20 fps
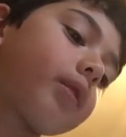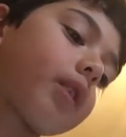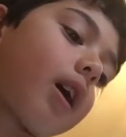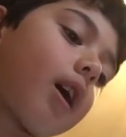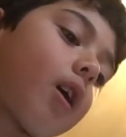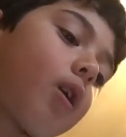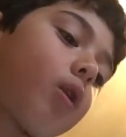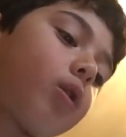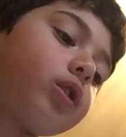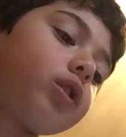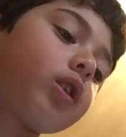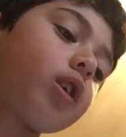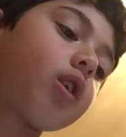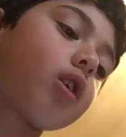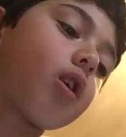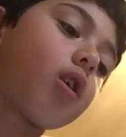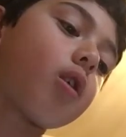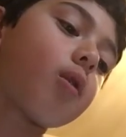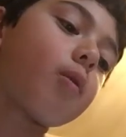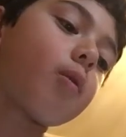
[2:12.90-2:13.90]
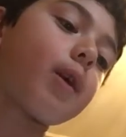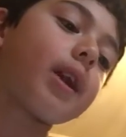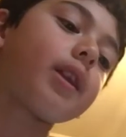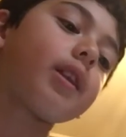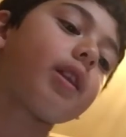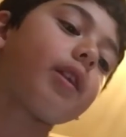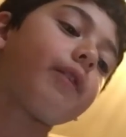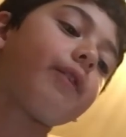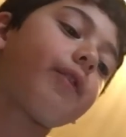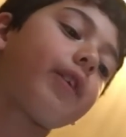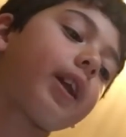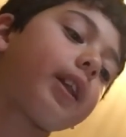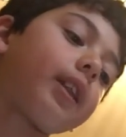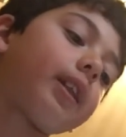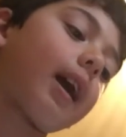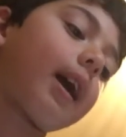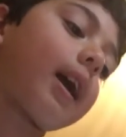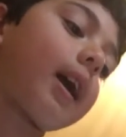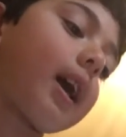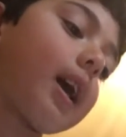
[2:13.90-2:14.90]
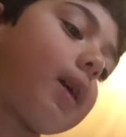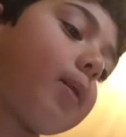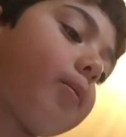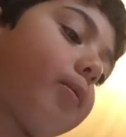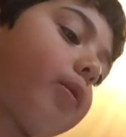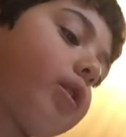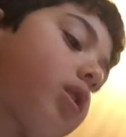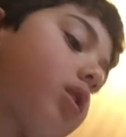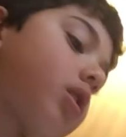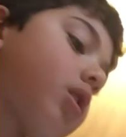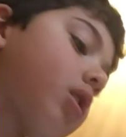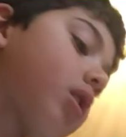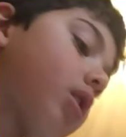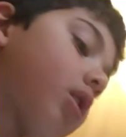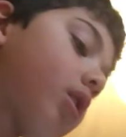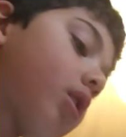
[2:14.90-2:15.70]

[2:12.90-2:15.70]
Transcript: I also got one in the front that came with it.